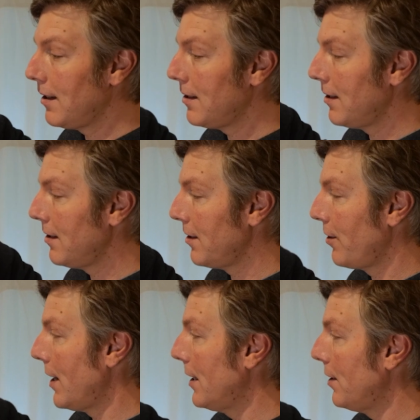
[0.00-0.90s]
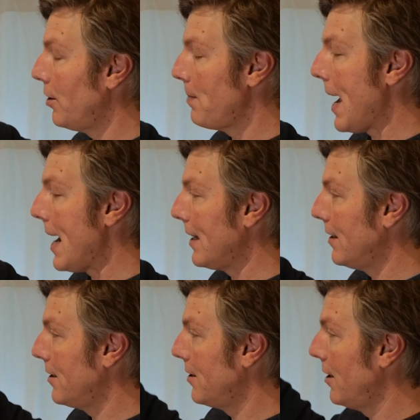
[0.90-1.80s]
This is a great little
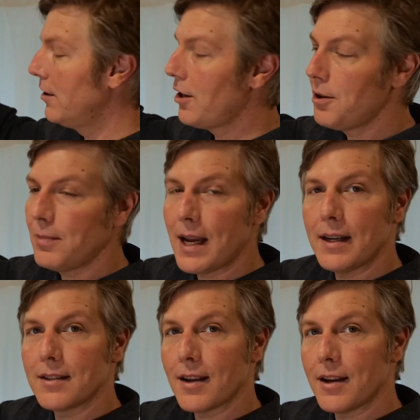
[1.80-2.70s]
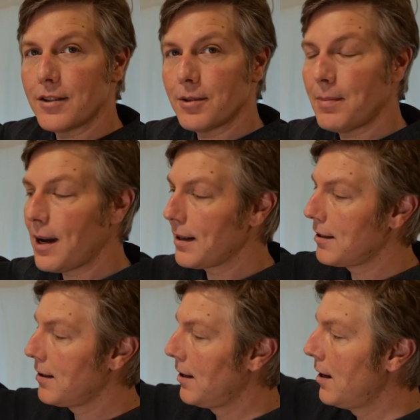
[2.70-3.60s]
package. Dome light is
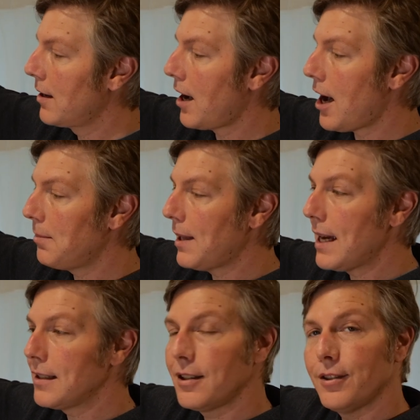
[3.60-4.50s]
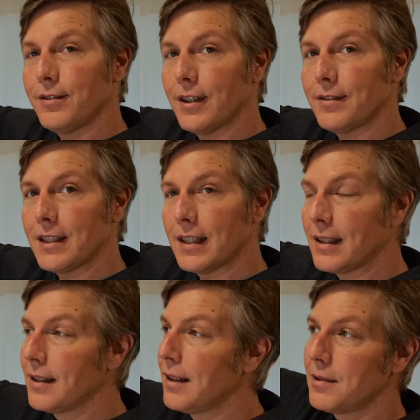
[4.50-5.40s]
$100. Cob light $250.
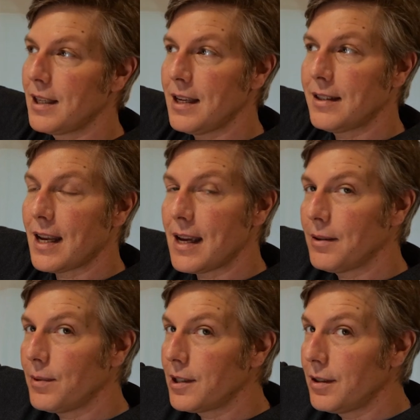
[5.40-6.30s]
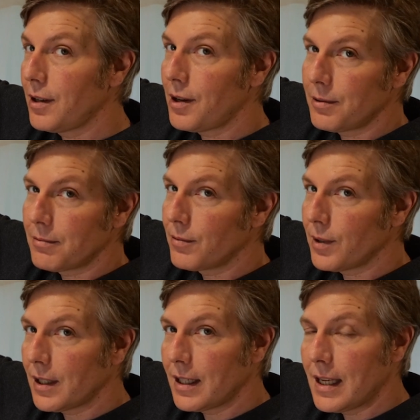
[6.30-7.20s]
C-stand, which you don't
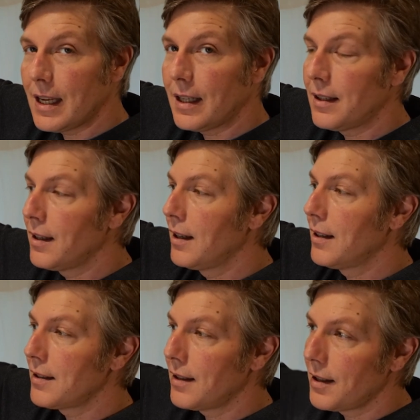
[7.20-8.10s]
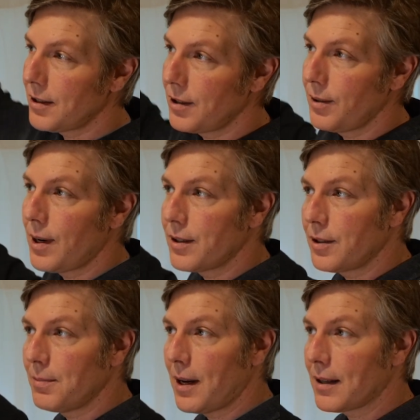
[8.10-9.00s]
really need, is another
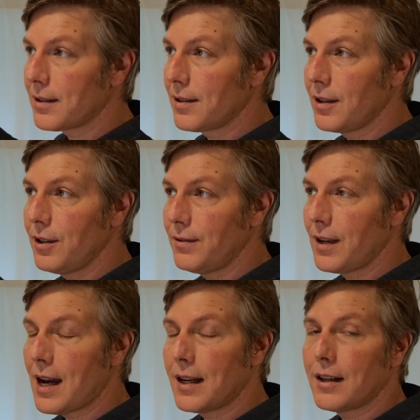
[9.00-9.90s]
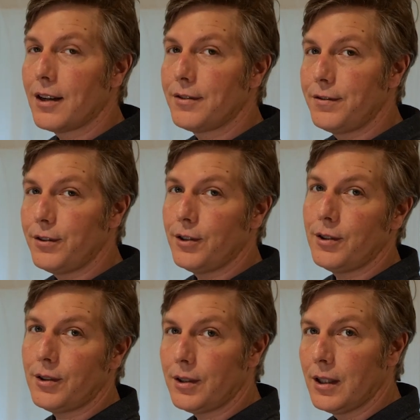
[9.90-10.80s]
$200. So you've got a
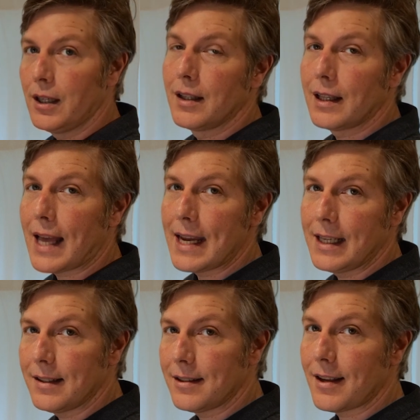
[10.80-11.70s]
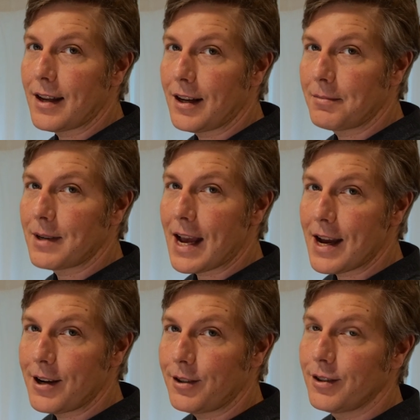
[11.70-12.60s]
full lighting setup
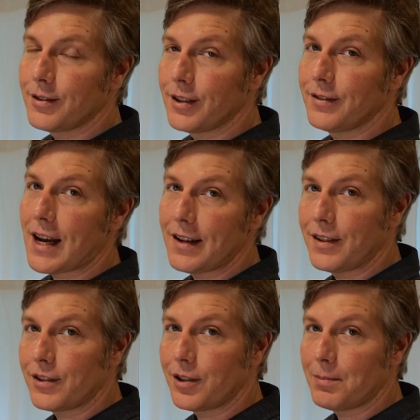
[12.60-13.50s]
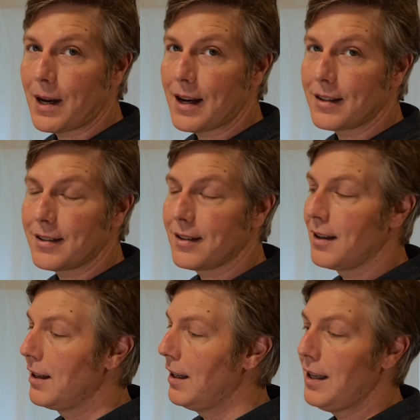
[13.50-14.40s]
now for $500.
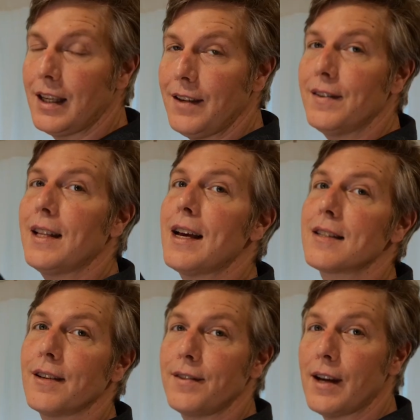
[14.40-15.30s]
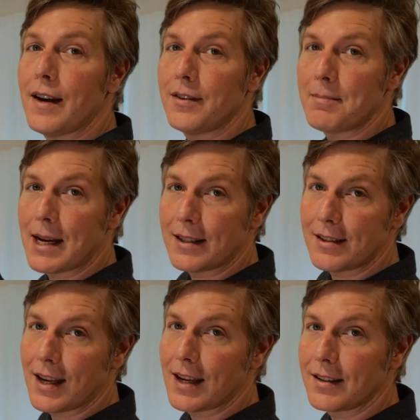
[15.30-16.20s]
Even less if you have a mic
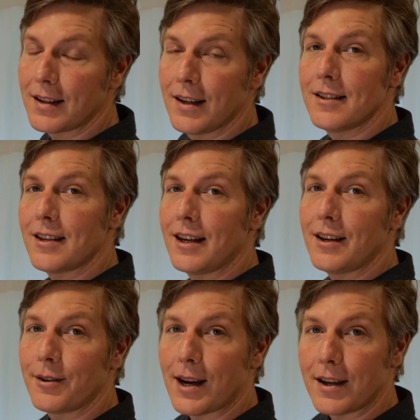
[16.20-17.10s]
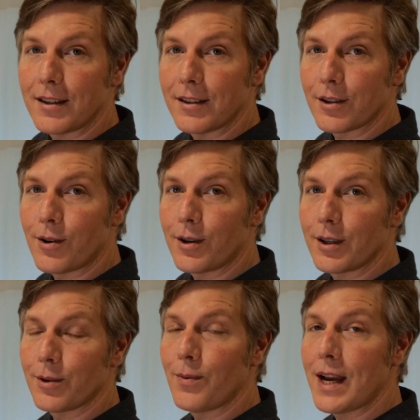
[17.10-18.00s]
stand sitting around in the
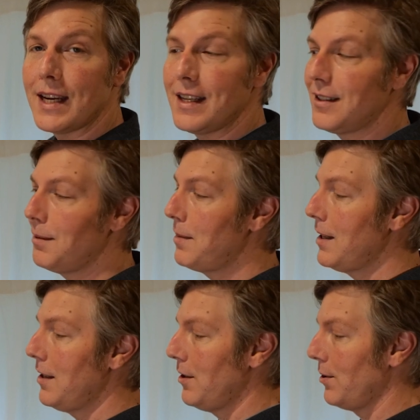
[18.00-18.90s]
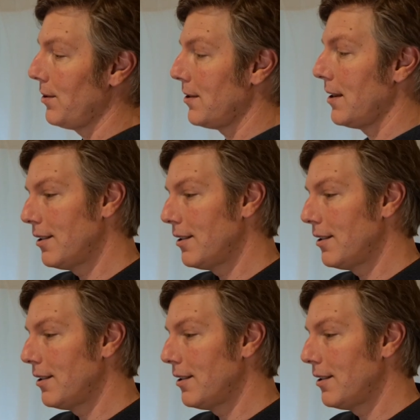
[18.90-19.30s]
corner waiting to be used.